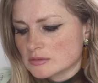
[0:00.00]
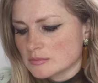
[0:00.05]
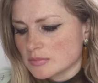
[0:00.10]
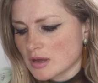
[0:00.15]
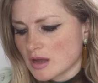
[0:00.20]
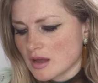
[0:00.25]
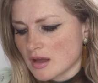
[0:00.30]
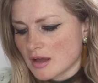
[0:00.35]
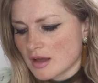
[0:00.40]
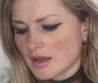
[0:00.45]

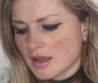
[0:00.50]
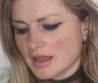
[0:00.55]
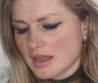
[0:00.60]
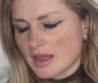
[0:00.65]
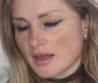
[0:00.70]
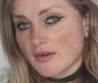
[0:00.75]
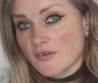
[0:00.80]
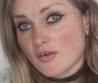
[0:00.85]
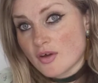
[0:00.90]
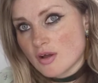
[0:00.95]
but I
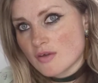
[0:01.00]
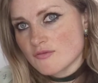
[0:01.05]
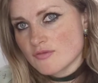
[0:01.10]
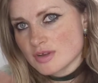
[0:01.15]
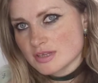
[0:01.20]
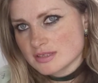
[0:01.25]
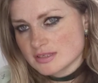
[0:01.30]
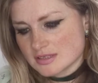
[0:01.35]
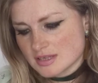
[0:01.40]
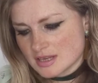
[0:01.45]

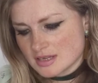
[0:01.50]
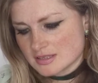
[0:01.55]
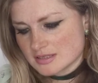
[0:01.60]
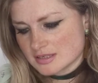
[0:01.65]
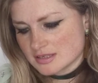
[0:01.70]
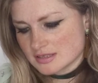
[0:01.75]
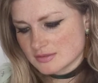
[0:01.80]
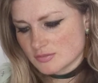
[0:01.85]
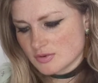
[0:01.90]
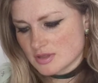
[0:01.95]

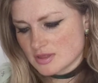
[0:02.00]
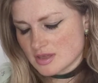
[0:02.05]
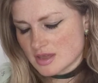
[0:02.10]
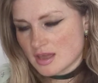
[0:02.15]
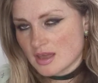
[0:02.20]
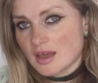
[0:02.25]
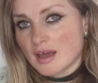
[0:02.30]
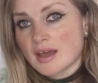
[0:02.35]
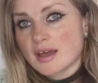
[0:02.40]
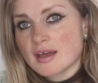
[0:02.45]
resonated with
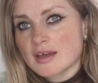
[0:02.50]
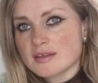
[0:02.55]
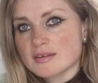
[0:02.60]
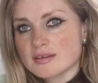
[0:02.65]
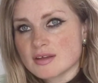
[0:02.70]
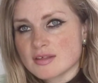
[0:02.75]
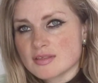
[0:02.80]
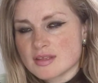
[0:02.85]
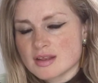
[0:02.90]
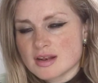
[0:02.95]
it at
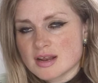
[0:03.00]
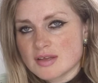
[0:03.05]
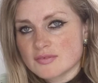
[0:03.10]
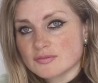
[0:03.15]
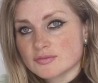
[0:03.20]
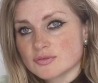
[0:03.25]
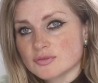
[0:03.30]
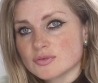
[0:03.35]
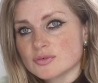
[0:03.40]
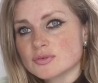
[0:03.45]
another
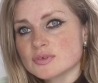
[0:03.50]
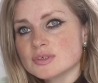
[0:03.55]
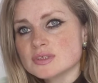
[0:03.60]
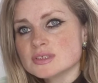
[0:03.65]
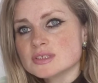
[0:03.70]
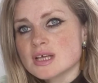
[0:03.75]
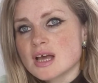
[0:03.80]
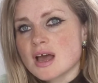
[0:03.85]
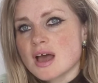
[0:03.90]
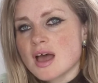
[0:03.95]
level
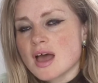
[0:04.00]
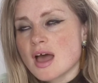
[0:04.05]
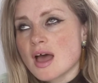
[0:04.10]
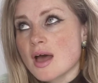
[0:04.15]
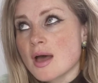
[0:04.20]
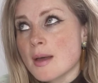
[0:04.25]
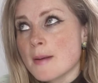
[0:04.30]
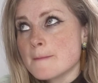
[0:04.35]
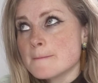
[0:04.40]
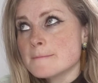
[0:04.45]

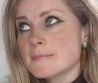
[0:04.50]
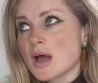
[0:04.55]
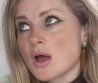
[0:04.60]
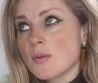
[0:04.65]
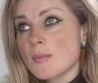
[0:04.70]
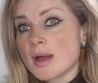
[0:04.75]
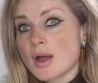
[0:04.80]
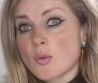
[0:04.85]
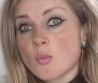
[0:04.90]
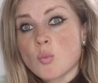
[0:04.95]

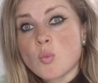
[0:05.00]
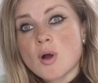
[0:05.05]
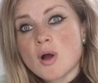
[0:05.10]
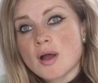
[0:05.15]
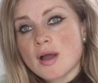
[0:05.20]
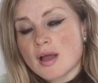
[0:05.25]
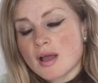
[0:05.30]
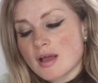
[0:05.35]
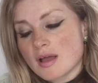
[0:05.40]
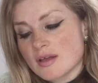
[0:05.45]
about
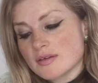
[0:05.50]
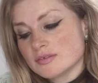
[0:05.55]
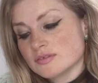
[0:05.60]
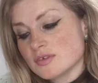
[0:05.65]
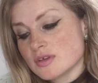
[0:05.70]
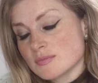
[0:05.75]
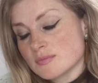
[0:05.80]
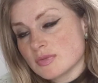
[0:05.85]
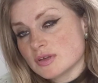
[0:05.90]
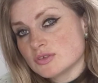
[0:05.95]
what
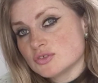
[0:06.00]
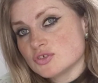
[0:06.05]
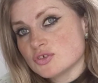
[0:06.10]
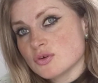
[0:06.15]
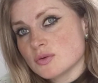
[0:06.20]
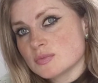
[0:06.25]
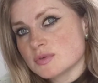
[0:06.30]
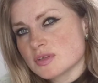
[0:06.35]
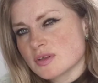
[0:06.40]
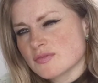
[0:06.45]
doing my
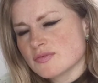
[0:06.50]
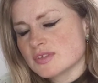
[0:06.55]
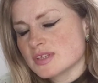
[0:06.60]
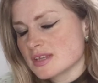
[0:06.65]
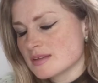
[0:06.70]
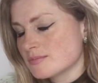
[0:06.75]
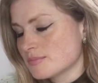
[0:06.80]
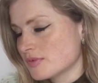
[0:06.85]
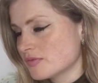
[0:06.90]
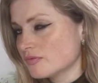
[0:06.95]
job. So I've
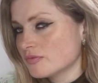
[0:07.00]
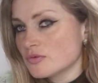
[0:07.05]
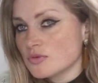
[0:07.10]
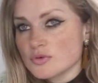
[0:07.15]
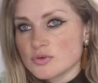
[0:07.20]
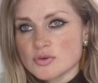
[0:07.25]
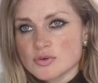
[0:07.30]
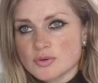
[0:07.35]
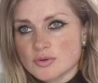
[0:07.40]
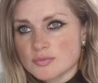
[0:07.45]
said
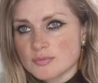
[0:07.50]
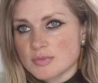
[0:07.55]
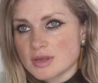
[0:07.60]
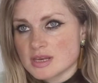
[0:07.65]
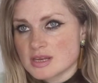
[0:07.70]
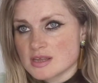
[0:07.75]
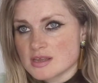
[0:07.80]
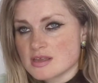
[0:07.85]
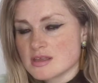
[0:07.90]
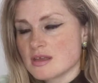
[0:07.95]
before on
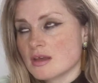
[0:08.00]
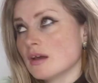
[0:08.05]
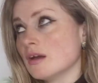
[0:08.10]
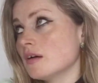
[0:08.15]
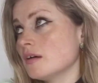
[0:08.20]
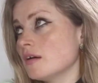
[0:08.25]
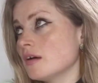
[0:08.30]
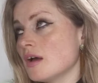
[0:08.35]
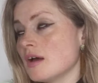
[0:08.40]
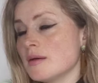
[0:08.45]
many
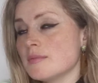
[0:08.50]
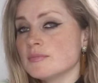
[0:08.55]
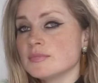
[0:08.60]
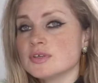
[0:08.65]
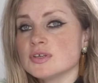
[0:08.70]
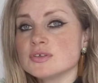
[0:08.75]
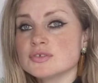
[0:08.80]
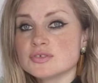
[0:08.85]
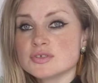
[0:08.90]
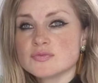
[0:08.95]

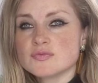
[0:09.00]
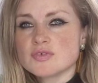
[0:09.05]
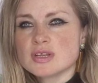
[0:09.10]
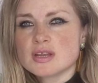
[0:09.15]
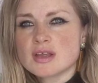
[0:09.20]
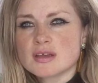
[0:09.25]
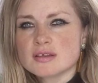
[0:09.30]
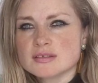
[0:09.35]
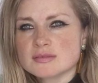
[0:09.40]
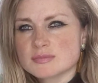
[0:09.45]
YouTube
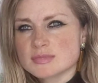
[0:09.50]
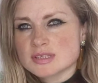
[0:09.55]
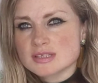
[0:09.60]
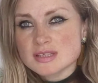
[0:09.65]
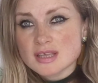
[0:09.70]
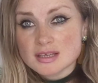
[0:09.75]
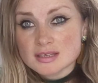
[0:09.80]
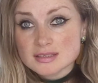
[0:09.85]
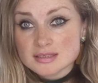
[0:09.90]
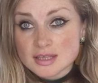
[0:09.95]
videos, I'm a
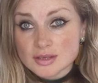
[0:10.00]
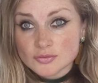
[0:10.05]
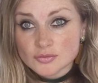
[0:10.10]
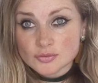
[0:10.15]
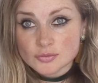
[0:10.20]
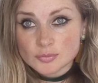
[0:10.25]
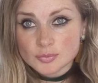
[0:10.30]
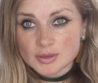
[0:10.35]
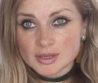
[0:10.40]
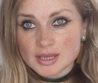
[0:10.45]
sex
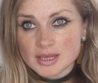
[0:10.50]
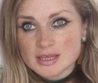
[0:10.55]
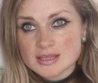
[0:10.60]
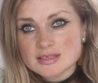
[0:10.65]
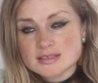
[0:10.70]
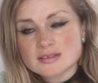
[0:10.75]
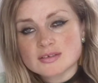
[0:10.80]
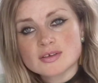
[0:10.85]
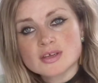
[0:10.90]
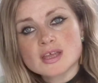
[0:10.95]

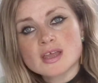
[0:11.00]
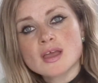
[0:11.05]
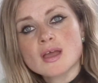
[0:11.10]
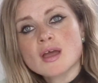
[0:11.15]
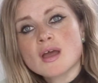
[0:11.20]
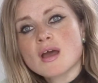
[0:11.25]
therapist. I